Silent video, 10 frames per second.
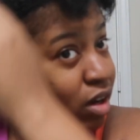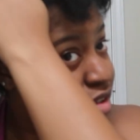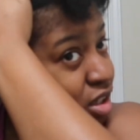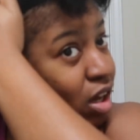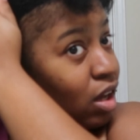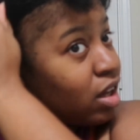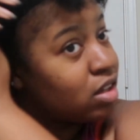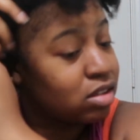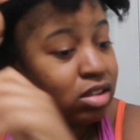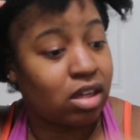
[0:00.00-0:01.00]
when I tell y'all I
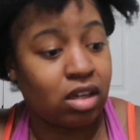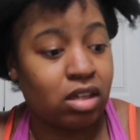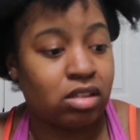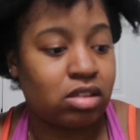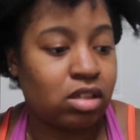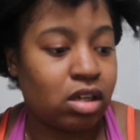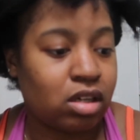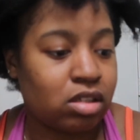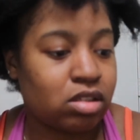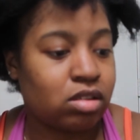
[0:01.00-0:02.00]
can't see
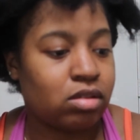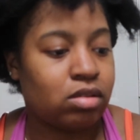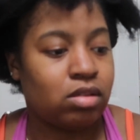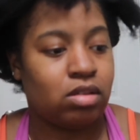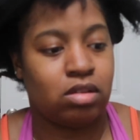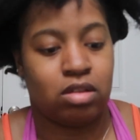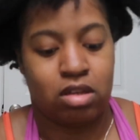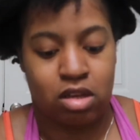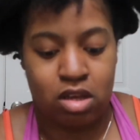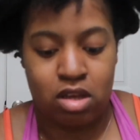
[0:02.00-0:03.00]
guys. So I'm
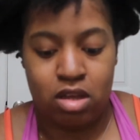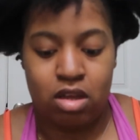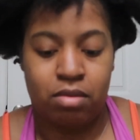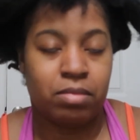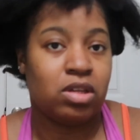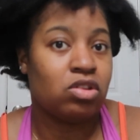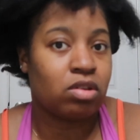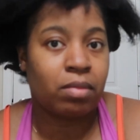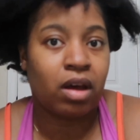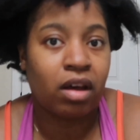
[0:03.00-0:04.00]
gonna be
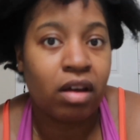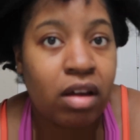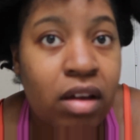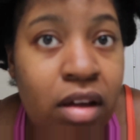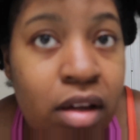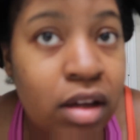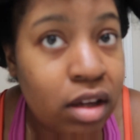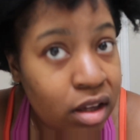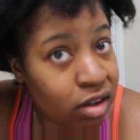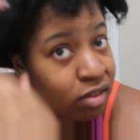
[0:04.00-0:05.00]
using my
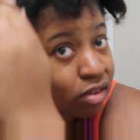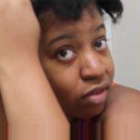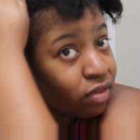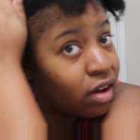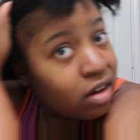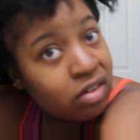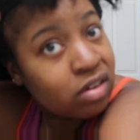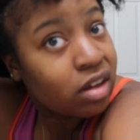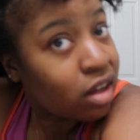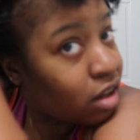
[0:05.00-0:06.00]
viewfinder on
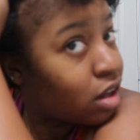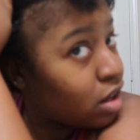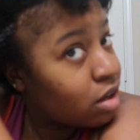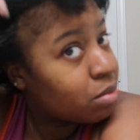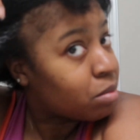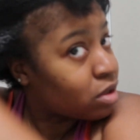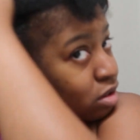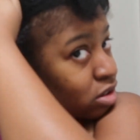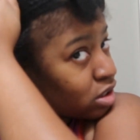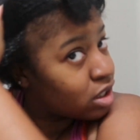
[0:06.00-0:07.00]
the
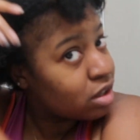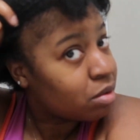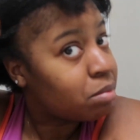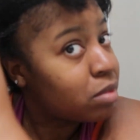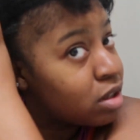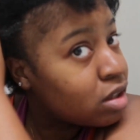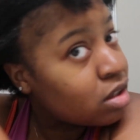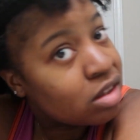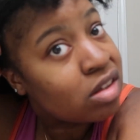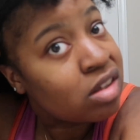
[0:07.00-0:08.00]
camera to help me.